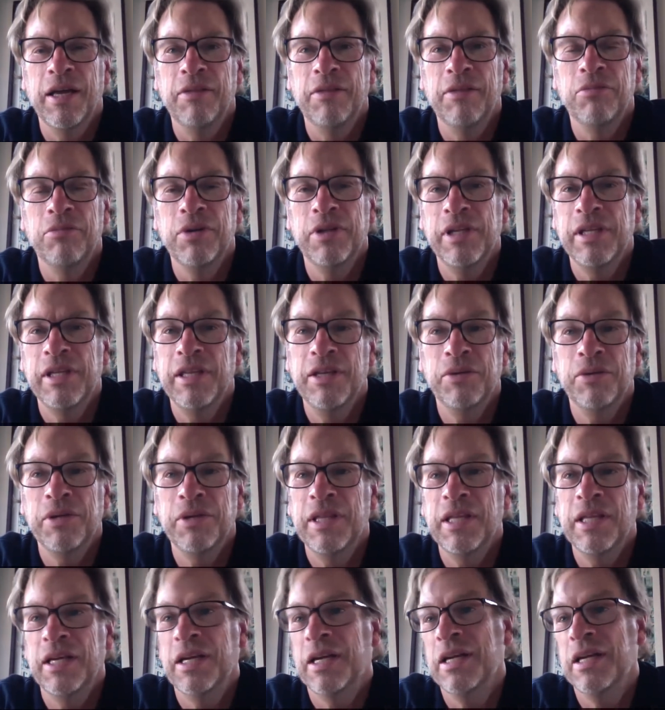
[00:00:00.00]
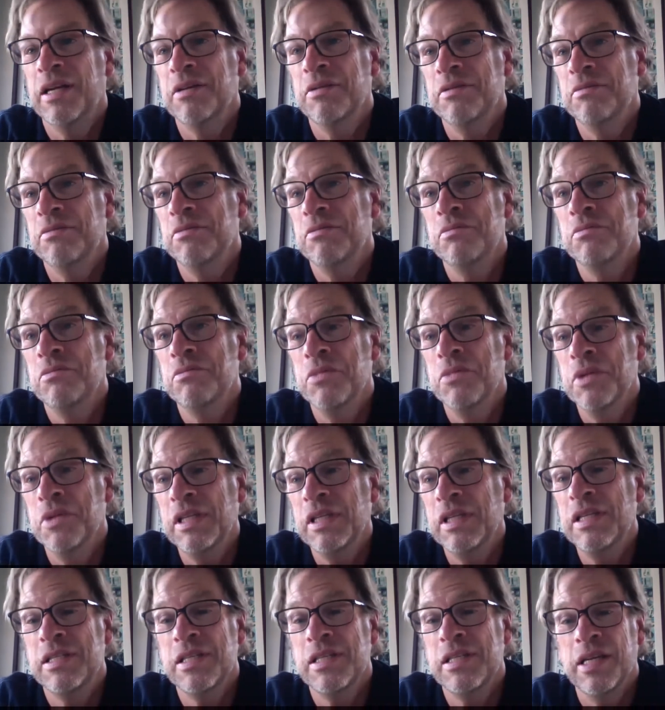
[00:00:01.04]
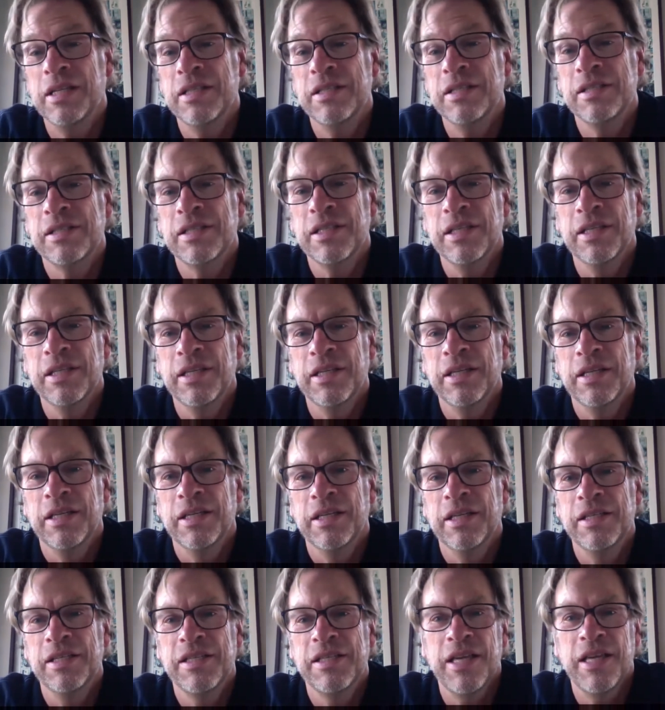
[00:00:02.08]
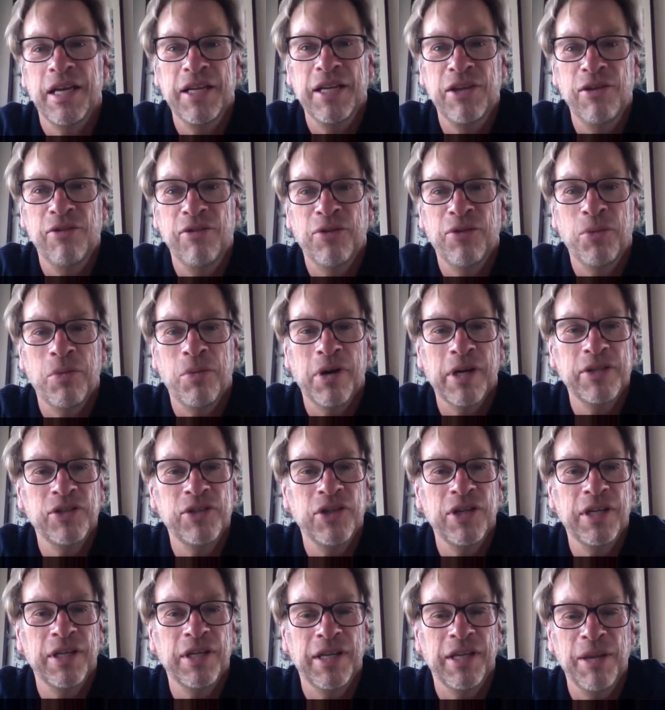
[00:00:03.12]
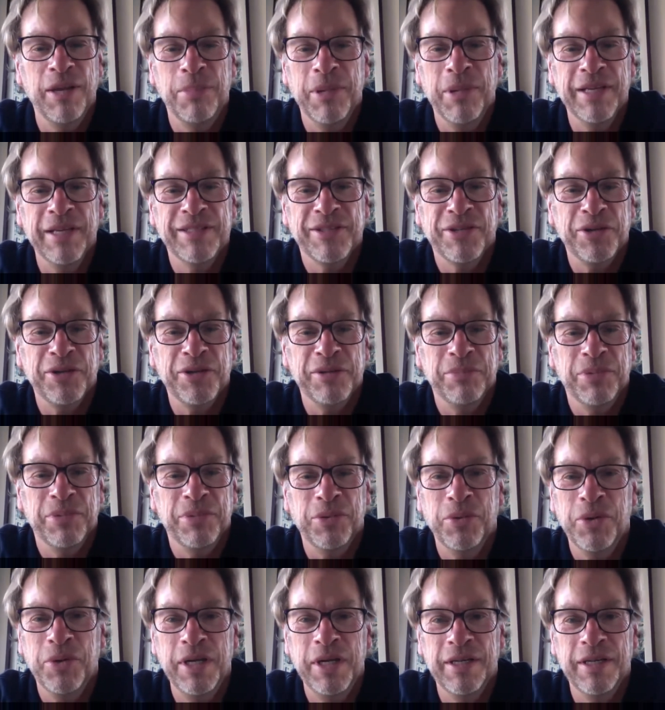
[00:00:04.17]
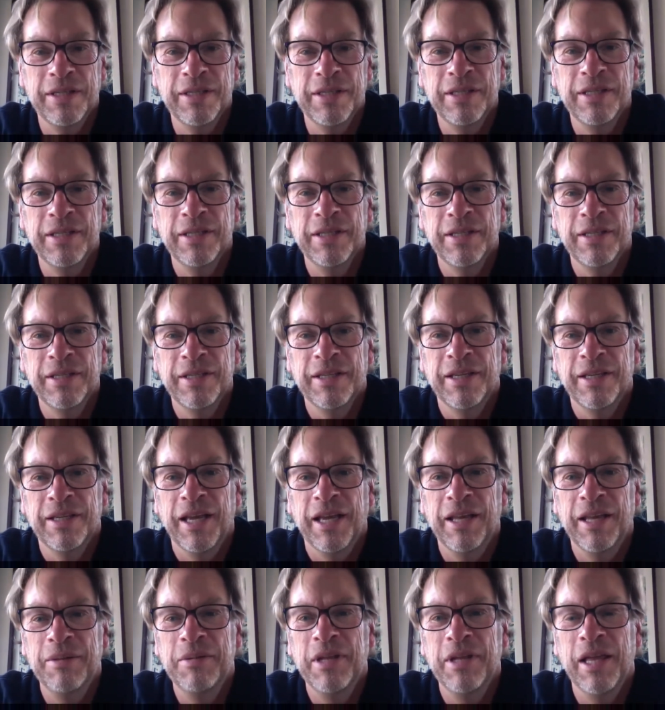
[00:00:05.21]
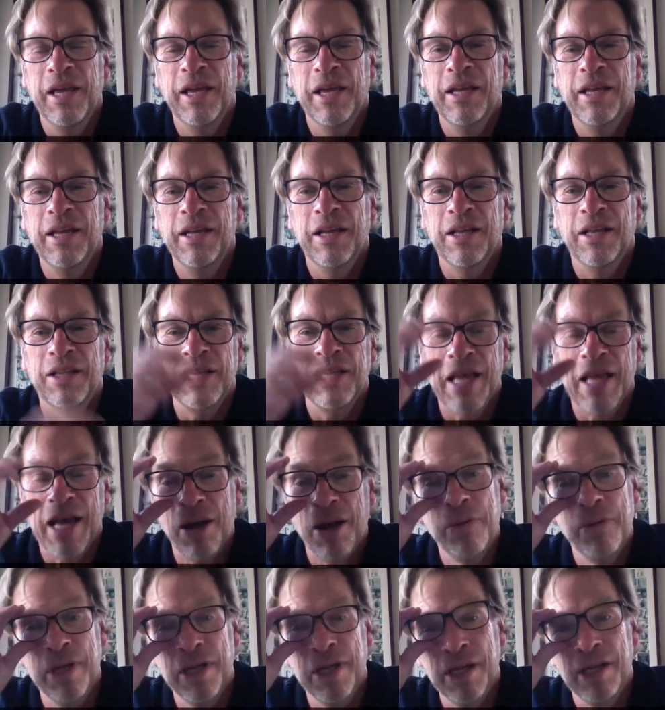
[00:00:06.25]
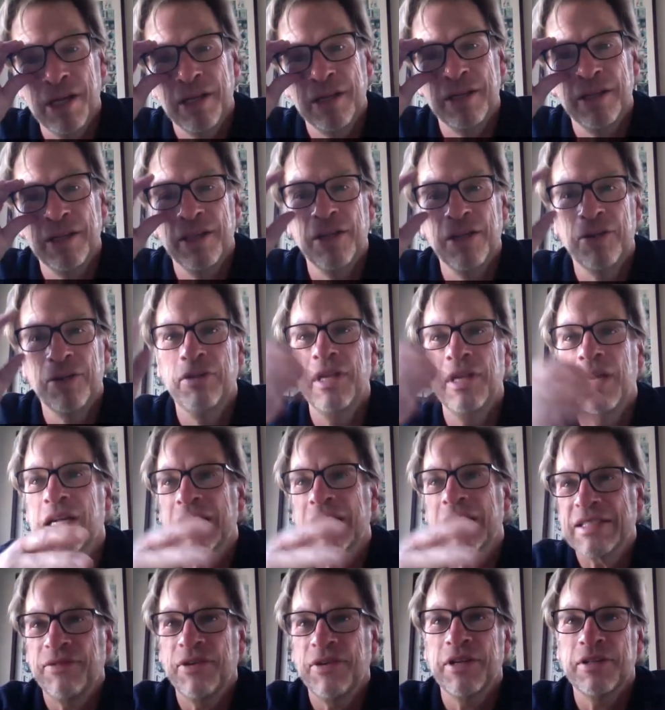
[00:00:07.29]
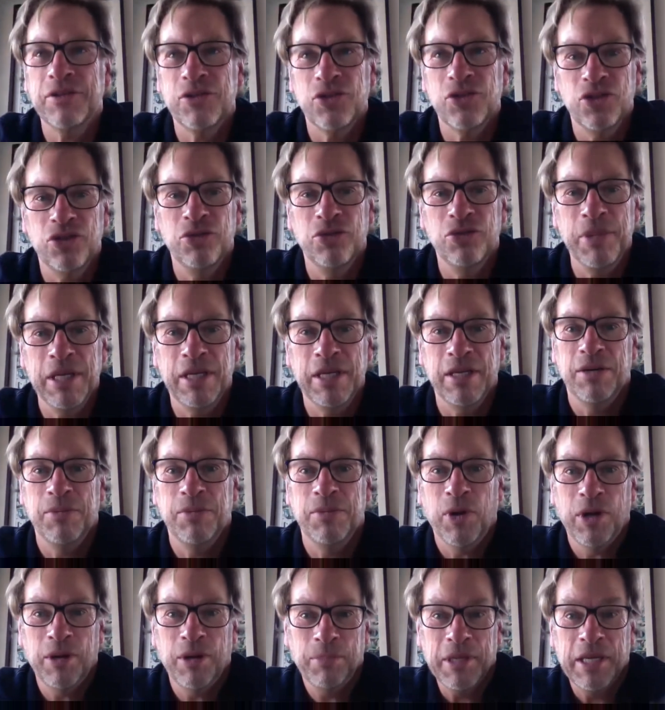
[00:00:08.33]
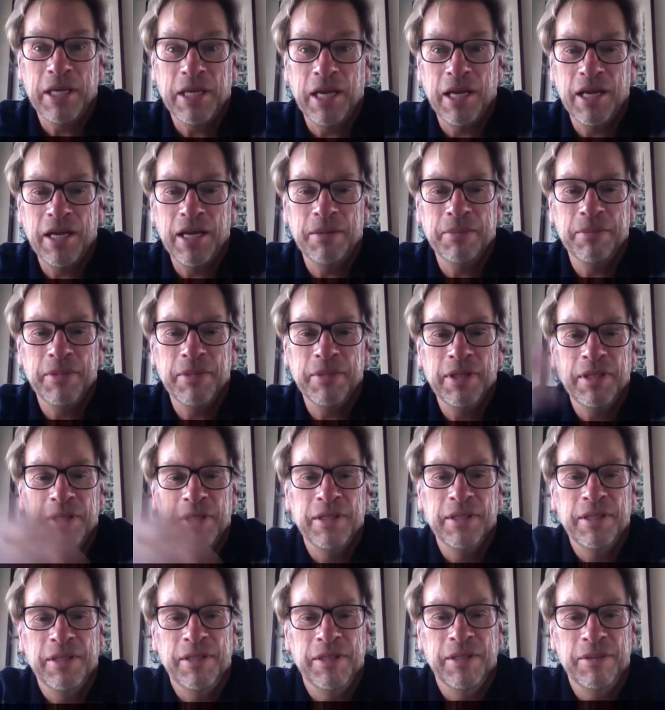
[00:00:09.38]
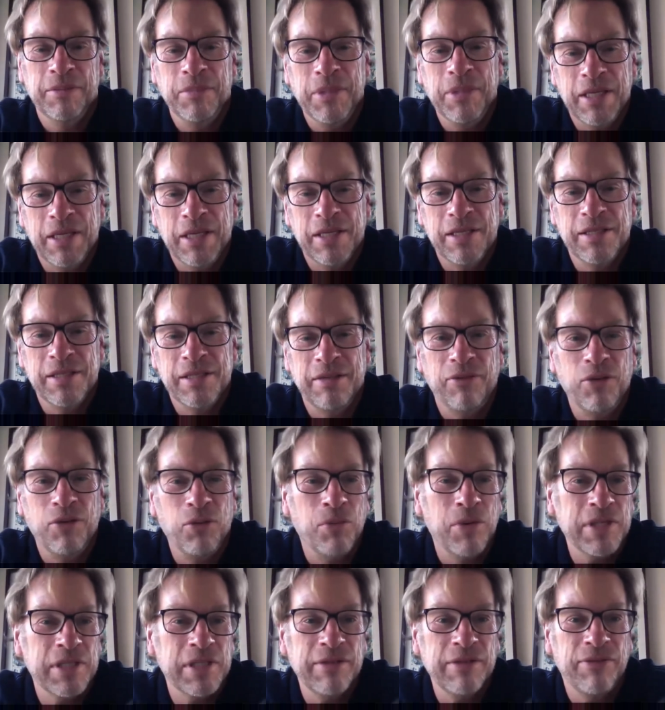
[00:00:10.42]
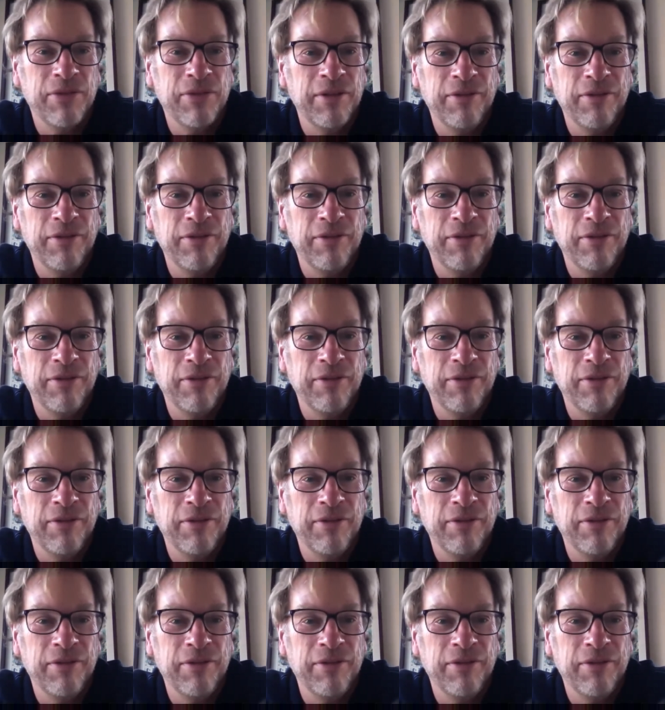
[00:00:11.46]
really, the only thing I can really say is thank you for watching and keeping us all employed and allowing, you know, the X-Files to become what it became. Because if it wasn't for the